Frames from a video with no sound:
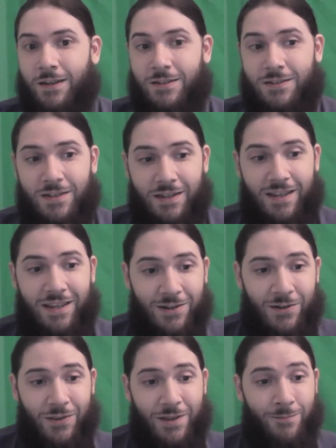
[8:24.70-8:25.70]
to
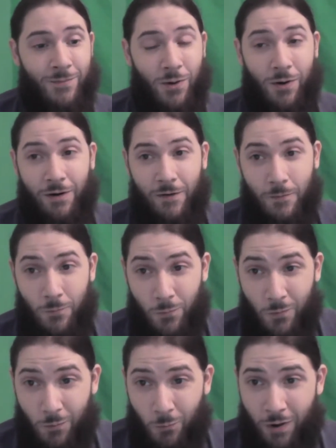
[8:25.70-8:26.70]
kill them or
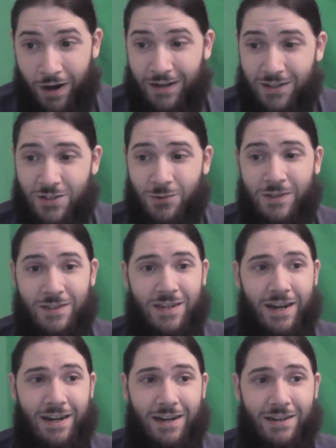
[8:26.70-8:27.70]
want
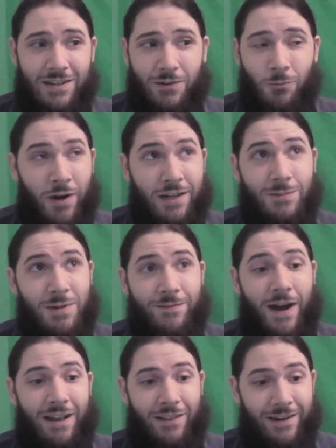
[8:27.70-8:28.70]
to be
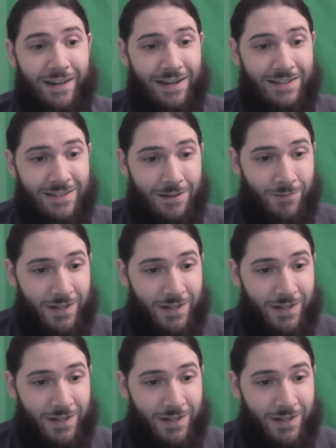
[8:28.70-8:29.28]
violent against them.